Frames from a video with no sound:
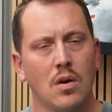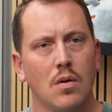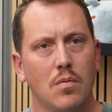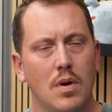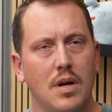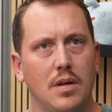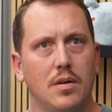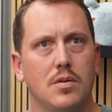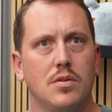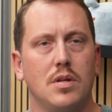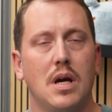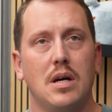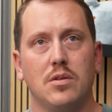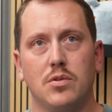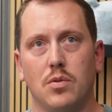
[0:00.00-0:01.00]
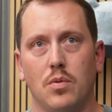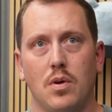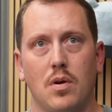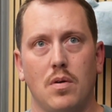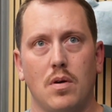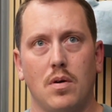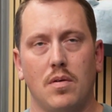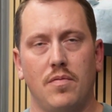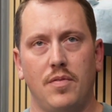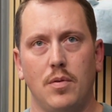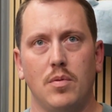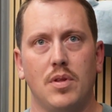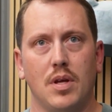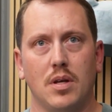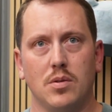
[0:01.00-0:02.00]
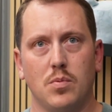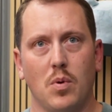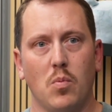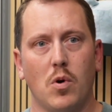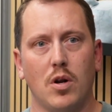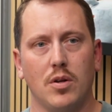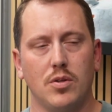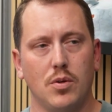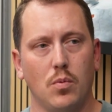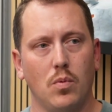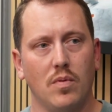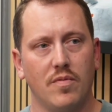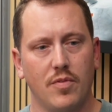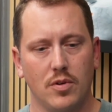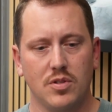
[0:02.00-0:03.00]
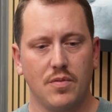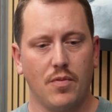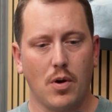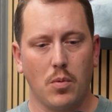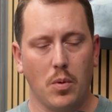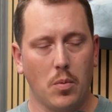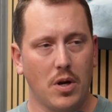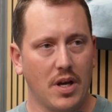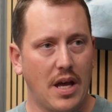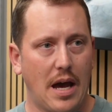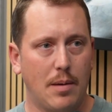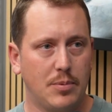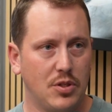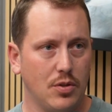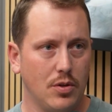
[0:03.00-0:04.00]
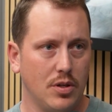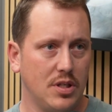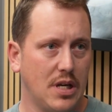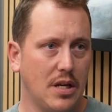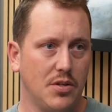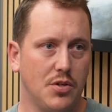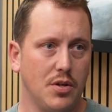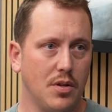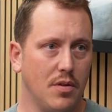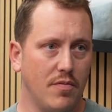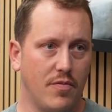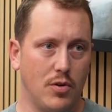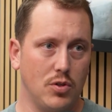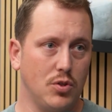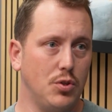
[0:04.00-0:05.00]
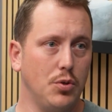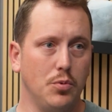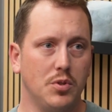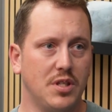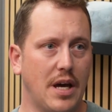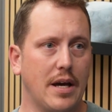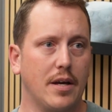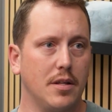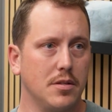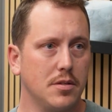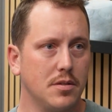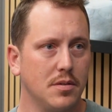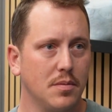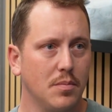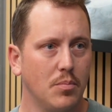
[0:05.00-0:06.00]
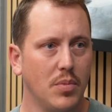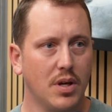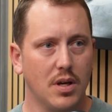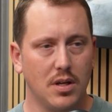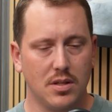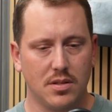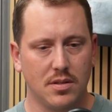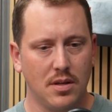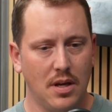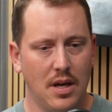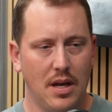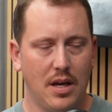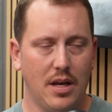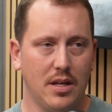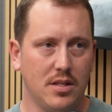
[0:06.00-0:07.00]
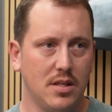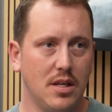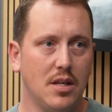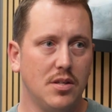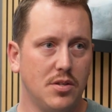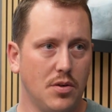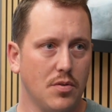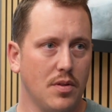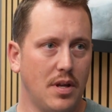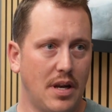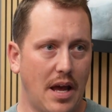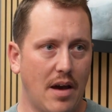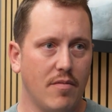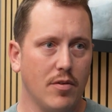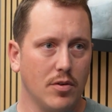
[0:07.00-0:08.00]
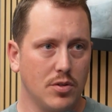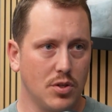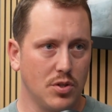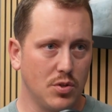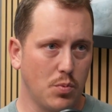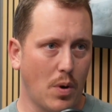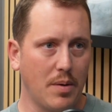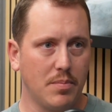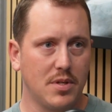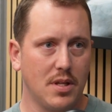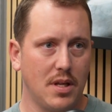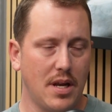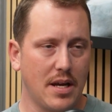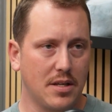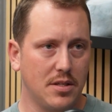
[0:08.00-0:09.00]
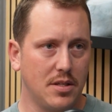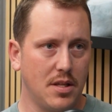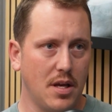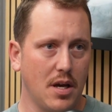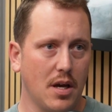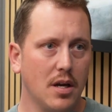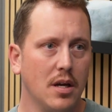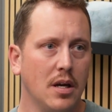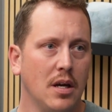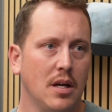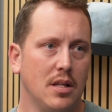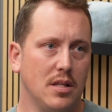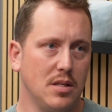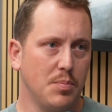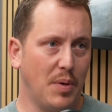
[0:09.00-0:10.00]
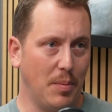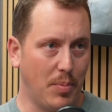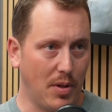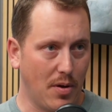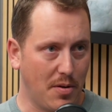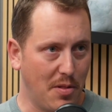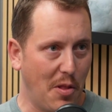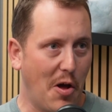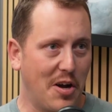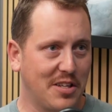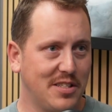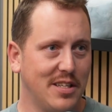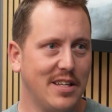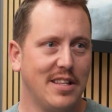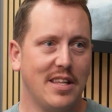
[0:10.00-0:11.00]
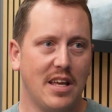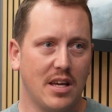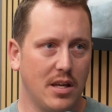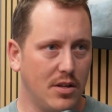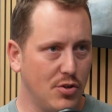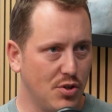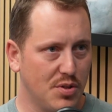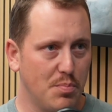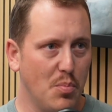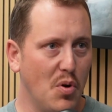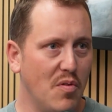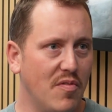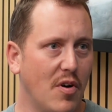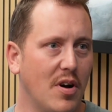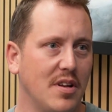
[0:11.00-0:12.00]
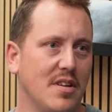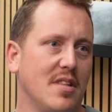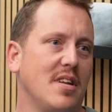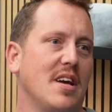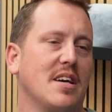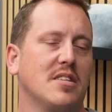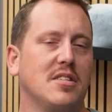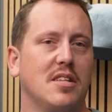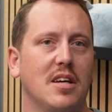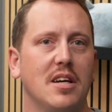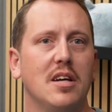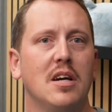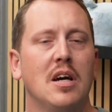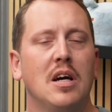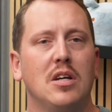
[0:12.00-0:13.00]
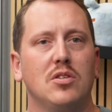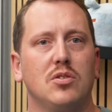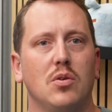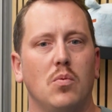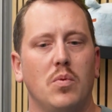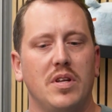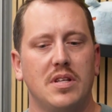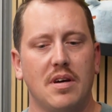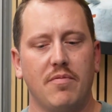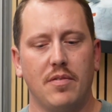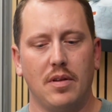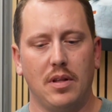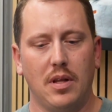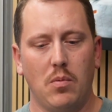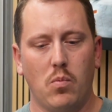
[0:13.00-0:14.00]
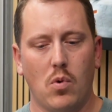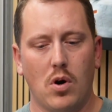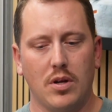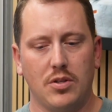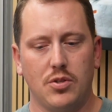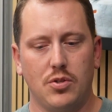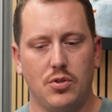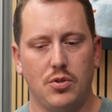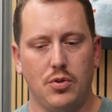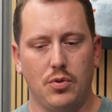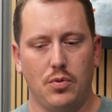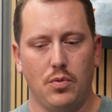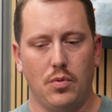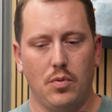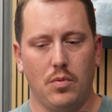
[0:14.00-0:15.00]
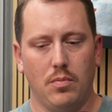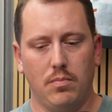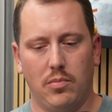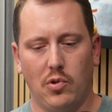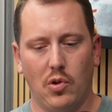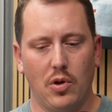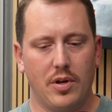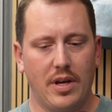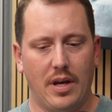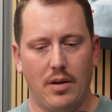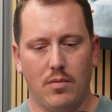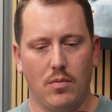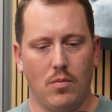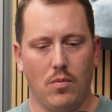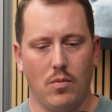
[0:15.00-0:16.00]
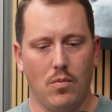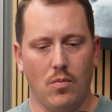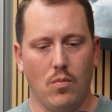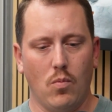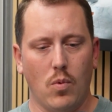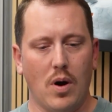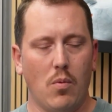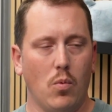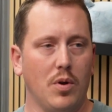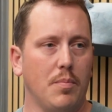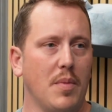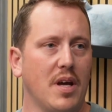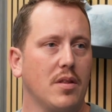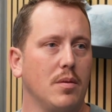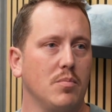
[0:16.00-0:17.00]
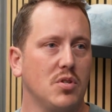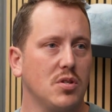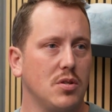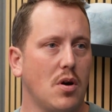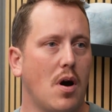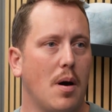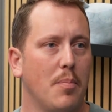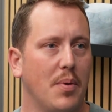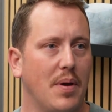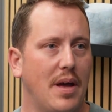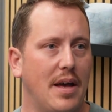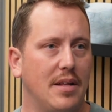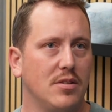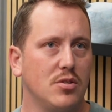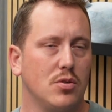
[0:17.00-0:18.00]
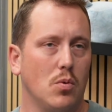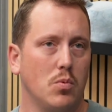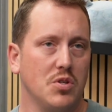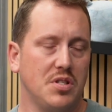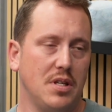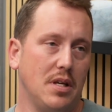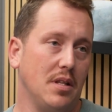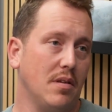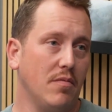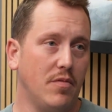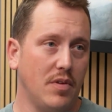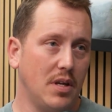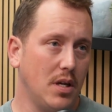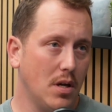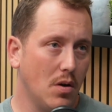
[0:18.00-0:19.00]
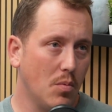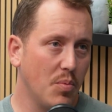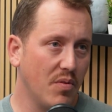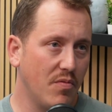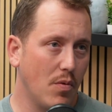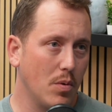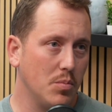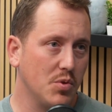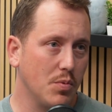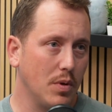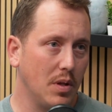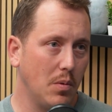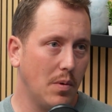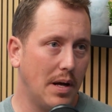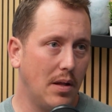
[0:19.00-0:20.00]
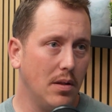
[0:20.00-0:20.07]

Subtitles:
Right. Yeah. So there are a few things we want to do. First of all, we want to capture their attention in the first 2 seconds because it's easier than ever to swipe to the next thing. These people aren't locked in. They can just move on to the next thing. So we definitely want to look at what would make them stop. And so we're seeing that video performs really well.